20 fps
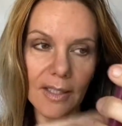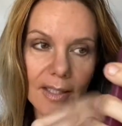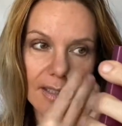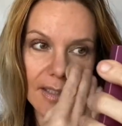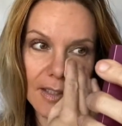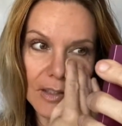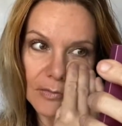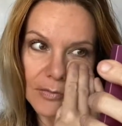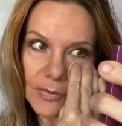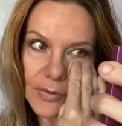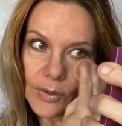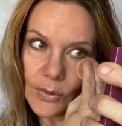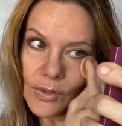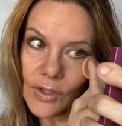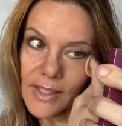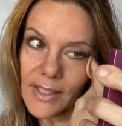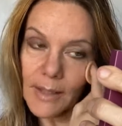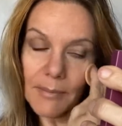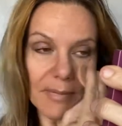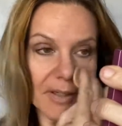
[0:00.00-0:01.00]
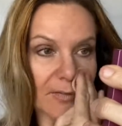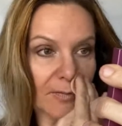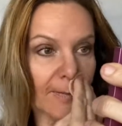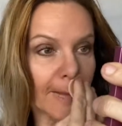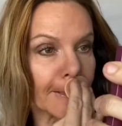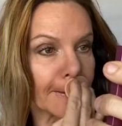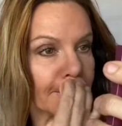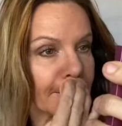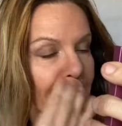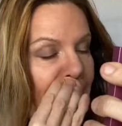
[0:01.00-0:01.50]
If you look at my
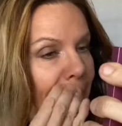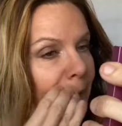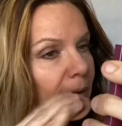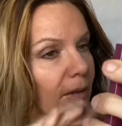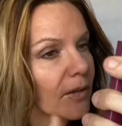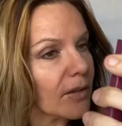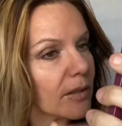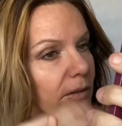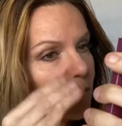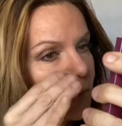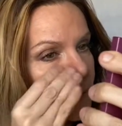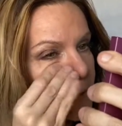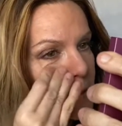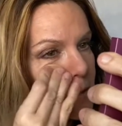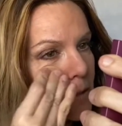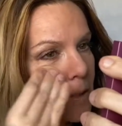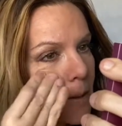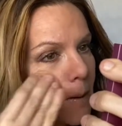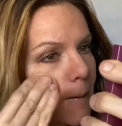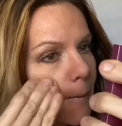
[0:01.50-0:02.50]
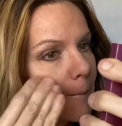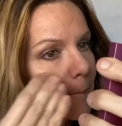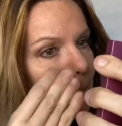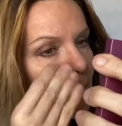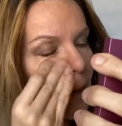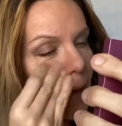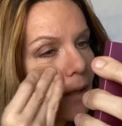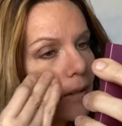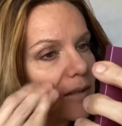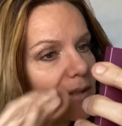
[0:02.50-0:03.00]
face right now, it looks
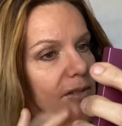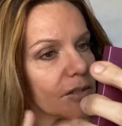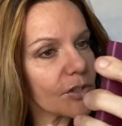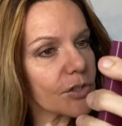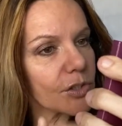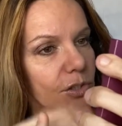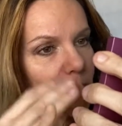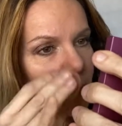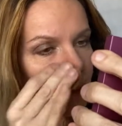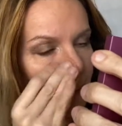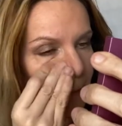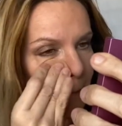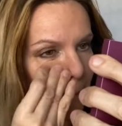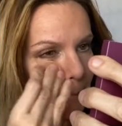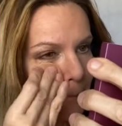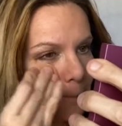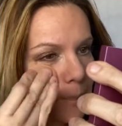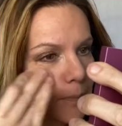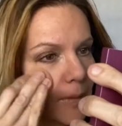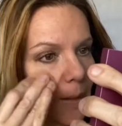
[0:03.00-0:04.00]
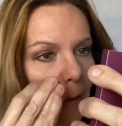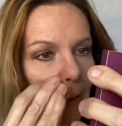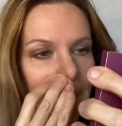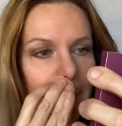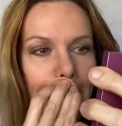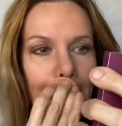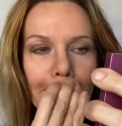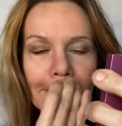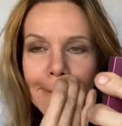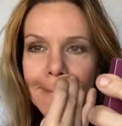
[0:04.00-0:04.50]
polished. It
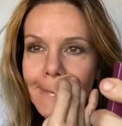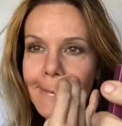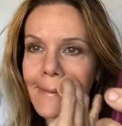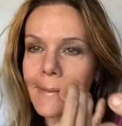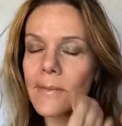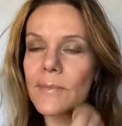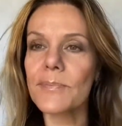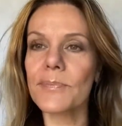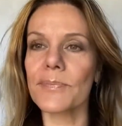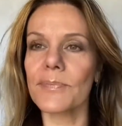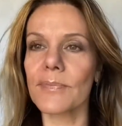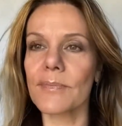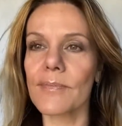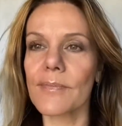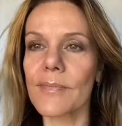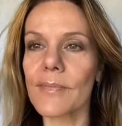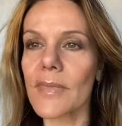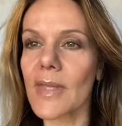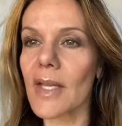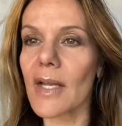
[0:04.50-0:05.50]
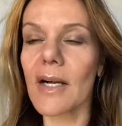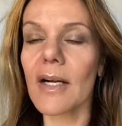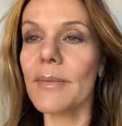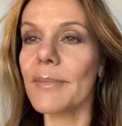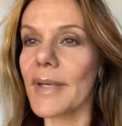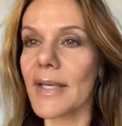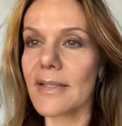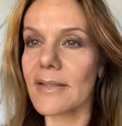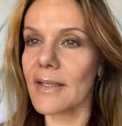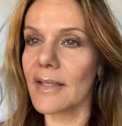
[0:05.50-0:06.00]
looks
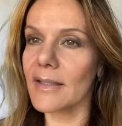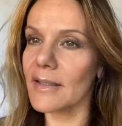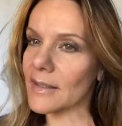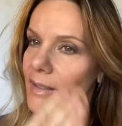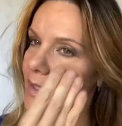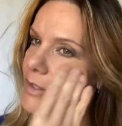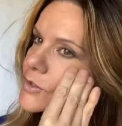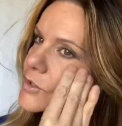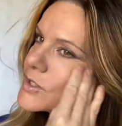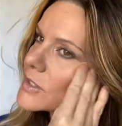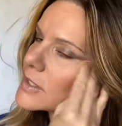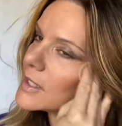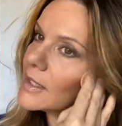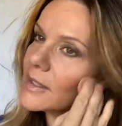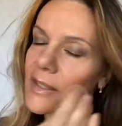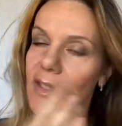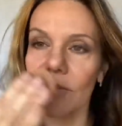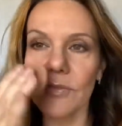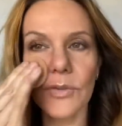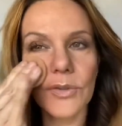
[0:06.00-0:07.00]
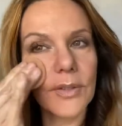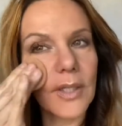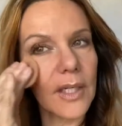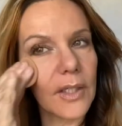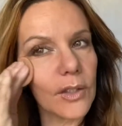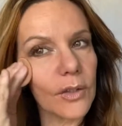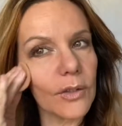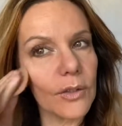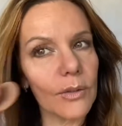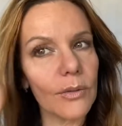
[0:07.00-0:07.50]
amazing. It just kind of gives you
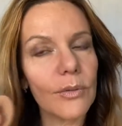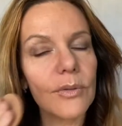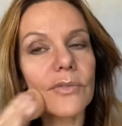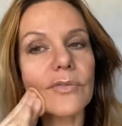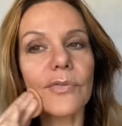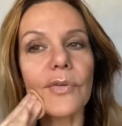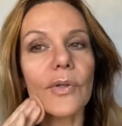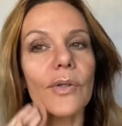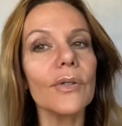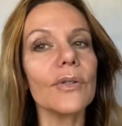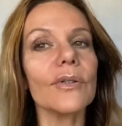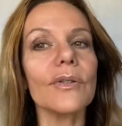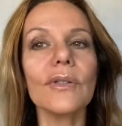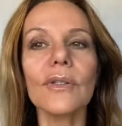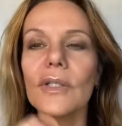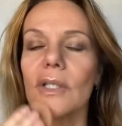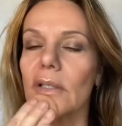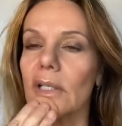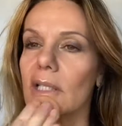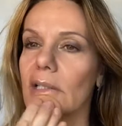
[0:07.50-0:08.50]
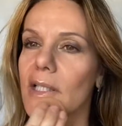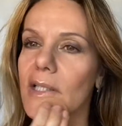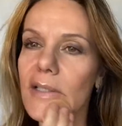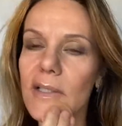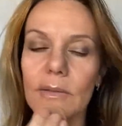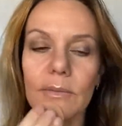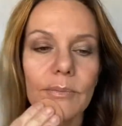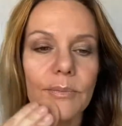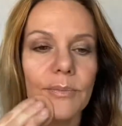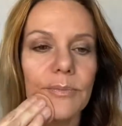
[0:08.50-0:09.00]
that youthful,
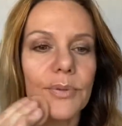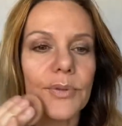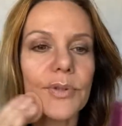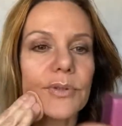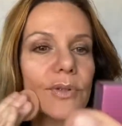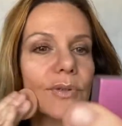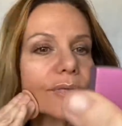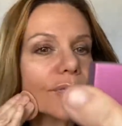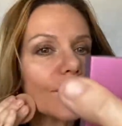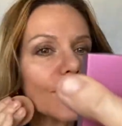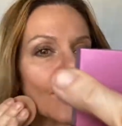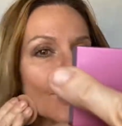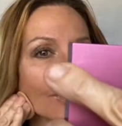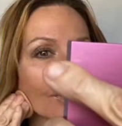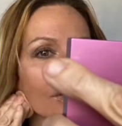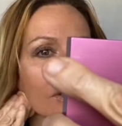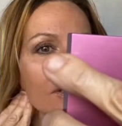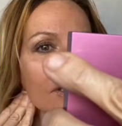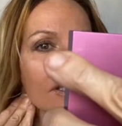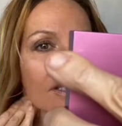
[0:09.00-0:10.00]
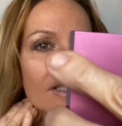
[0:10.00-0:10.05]
beautiful look.